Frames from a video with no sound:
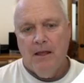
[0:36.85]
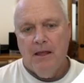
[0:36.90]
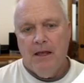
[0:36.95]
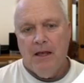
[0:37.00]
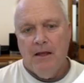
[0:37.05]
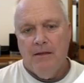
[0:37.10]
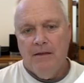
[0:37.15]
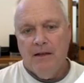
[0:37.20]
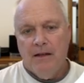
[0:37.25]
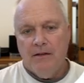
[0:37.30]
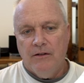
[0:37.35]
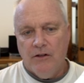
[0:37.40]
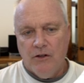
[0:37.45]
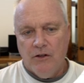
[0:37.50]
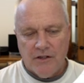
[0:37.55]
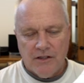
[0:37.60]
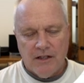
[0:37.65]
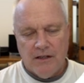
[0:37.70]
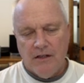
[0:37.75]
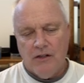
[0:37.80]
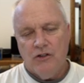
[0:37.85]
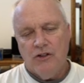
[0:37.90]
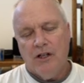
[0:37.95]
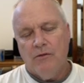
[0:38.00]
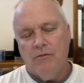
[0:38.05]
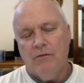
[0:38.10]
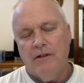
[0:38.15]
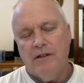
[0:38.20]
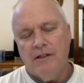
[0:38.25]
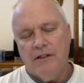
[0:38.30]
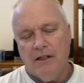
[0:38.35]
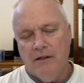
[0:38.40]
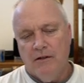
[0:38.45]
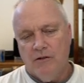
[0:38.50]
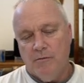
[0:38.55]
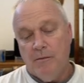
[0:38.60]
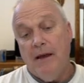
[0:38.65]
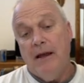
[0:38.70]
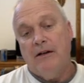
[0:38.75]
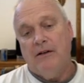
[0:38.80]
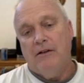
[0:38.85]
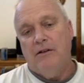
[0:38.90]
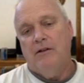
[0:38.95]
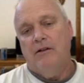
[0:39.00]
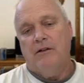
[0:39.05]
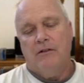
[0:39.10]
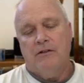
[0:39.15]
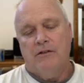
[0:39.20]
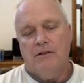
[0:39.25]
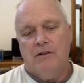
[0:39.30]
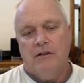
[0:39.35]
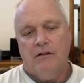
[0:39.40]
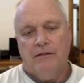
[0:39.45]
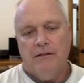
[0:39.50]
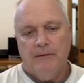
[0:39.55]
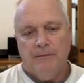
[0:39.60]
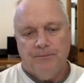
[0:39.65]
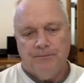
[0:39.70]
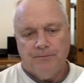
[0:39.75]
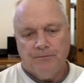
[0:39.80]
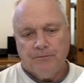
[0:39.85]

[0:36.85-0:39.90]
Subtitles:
and then you generally send those back to your consultant,